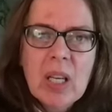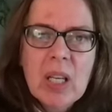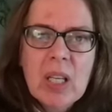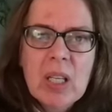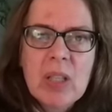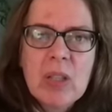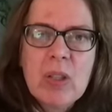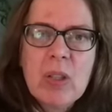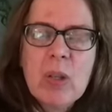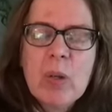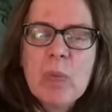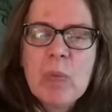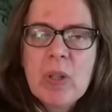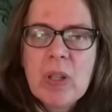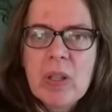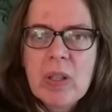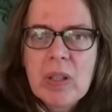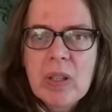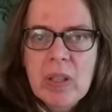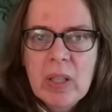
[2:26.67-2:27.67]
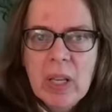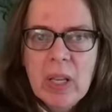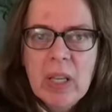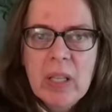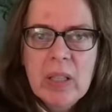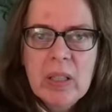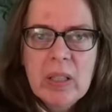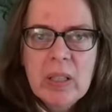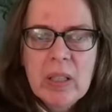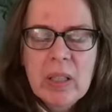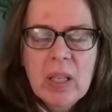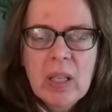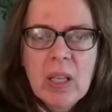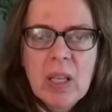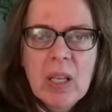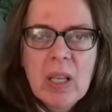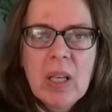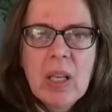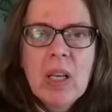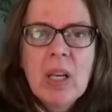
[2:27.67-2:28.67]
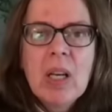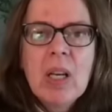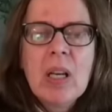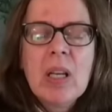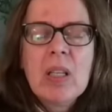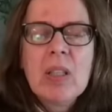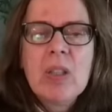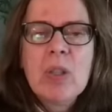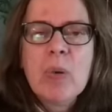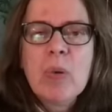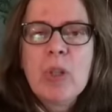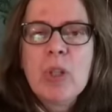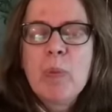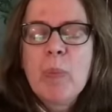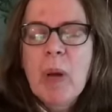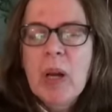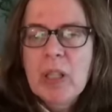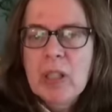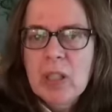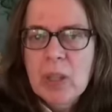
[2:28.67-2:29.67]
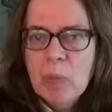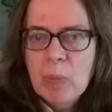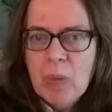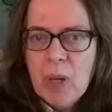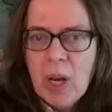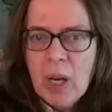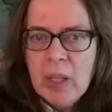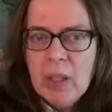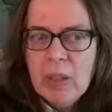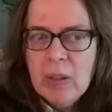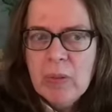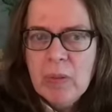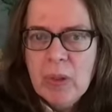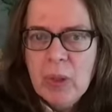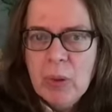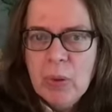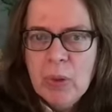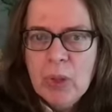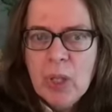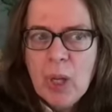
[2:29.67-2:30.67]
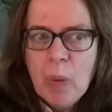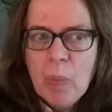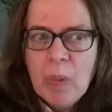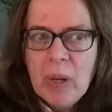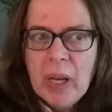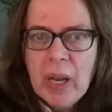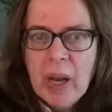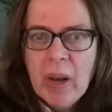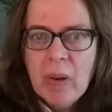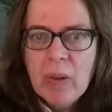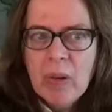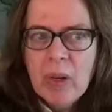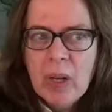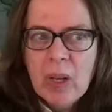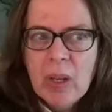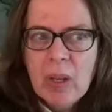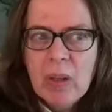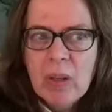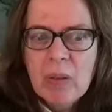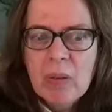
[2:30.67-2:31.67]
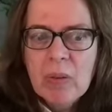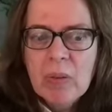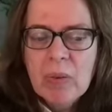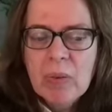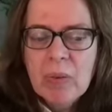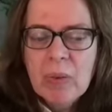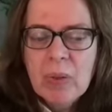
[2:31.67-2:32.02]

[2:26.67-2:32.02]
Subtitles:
in terms of the dates to expect some kind of news coming out of